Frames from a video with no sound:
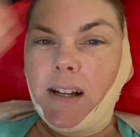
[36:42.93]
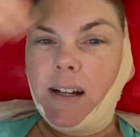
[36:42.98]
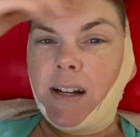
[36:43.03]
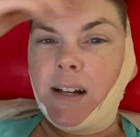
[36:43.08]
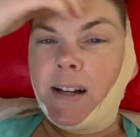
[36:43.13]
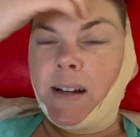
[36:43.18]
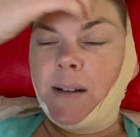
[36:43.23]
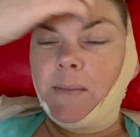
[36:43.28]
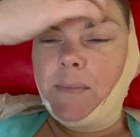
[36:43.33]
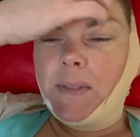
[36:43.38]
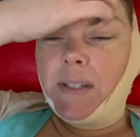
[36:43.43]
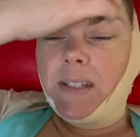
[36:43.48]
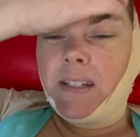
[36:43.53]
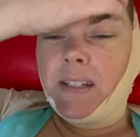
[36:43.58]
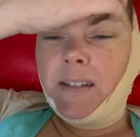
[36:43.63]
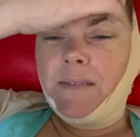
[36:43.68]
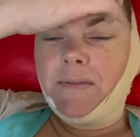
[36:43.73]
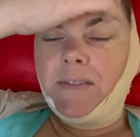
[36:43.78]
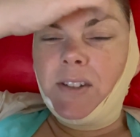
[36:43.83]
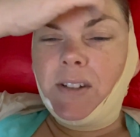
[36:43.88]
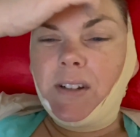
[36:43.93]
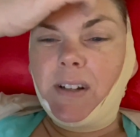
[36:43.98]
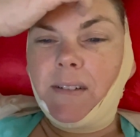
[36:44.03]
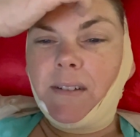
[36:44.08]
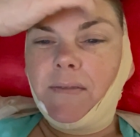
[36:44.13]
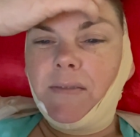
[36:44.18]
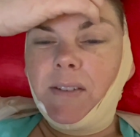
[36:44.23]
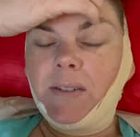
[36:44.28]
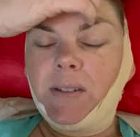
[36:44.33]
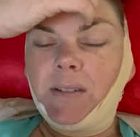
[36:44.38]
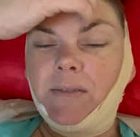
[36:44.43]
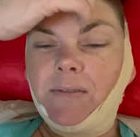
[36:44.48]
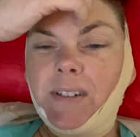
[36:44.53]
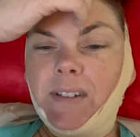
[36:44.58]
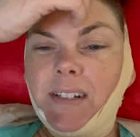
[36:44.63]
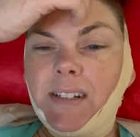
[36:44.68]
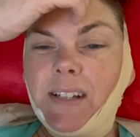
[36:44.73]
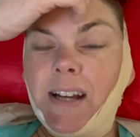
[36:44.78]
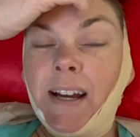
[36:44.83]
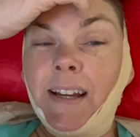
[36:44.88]
Um, Steve took a few
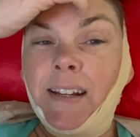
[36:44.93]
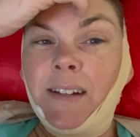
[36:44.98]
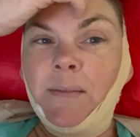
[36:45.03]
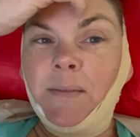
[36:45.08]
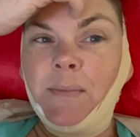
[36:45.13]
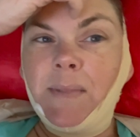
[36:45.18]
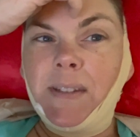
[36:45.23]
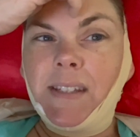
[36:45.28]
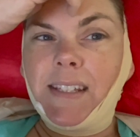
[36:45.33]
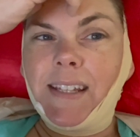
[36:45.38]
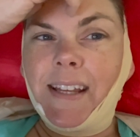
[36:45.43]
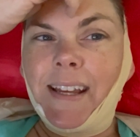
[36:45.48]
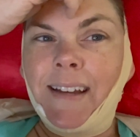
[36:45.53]
different items